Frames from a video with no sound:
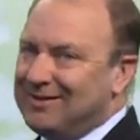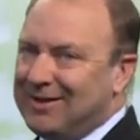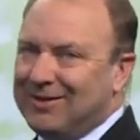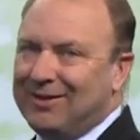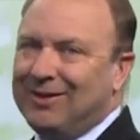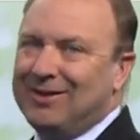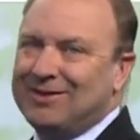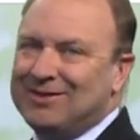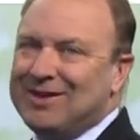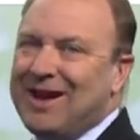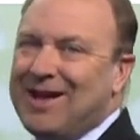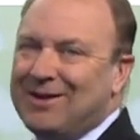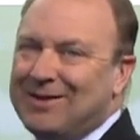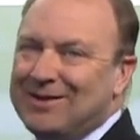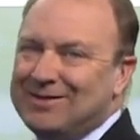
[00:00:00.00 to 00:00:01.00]
Nothing like
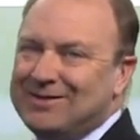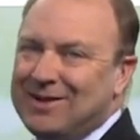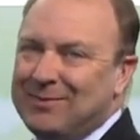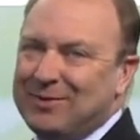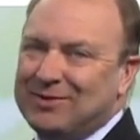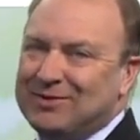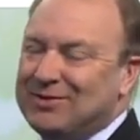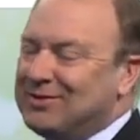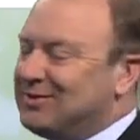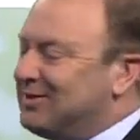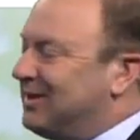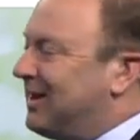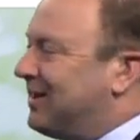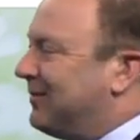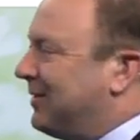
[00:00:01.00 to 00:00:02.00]
Saturday's temperatures.
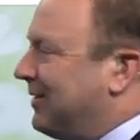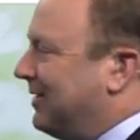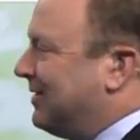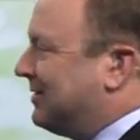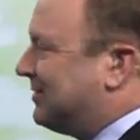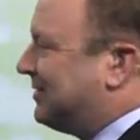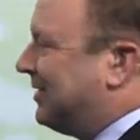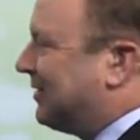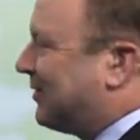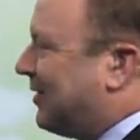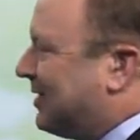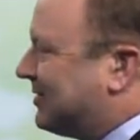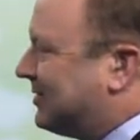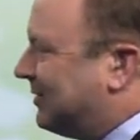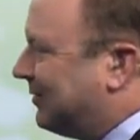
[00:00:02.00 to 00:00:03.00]
A lot of areas uh,
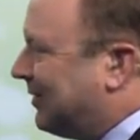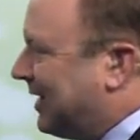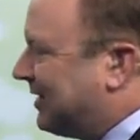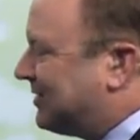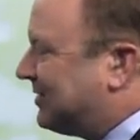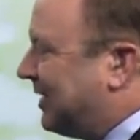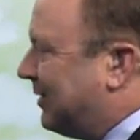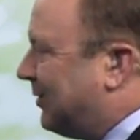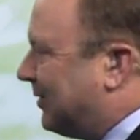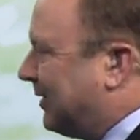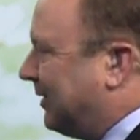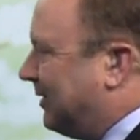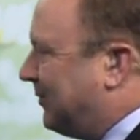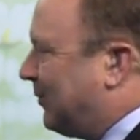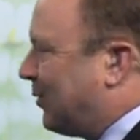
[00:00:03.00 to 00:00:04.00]
across the Granite State
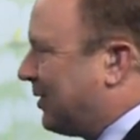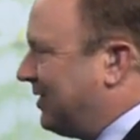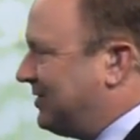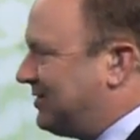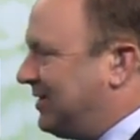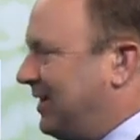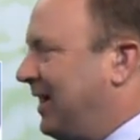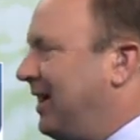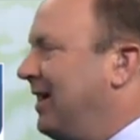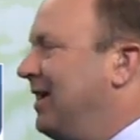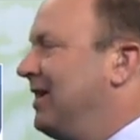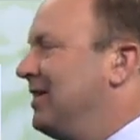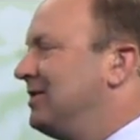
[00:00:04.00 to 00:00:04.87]
holding in the 40s today.